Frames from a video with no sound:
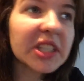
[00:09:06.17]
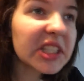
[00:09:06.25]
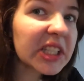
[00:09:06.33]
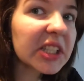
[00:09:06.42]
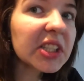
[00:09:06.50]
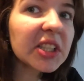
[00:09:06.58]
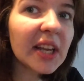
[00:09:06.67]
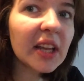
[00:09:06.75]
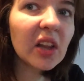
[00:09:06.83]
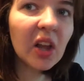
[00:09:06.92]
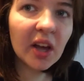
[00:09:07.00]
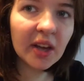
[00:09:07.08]
it's gonna look like a
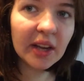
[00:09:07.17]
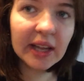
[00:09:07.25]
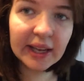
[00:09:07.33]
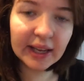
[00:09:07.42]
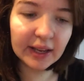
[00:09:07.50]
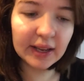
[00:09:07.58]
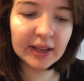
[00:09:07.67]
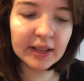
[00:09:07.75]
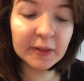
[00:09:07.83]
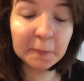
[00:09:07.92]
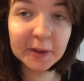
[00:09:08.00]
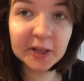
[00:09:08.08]
lot, like
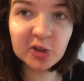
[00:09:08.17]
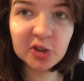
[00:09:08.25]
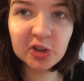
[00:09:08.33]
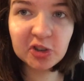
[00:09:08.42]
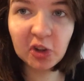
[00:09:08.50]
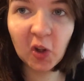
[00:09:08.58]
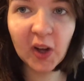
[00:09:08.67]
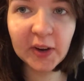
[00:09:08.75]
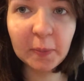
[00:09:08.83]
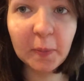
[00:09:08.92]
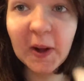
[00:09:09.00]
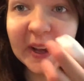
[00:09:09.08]
in the picture, just a lot
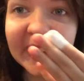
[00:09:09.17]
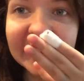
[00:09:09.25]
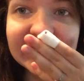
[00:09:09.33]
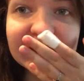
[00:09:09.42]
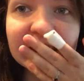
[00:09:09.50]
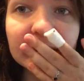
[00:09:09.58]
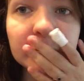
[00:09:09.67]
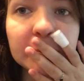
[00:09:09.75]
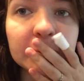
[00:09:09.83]
of blood. I did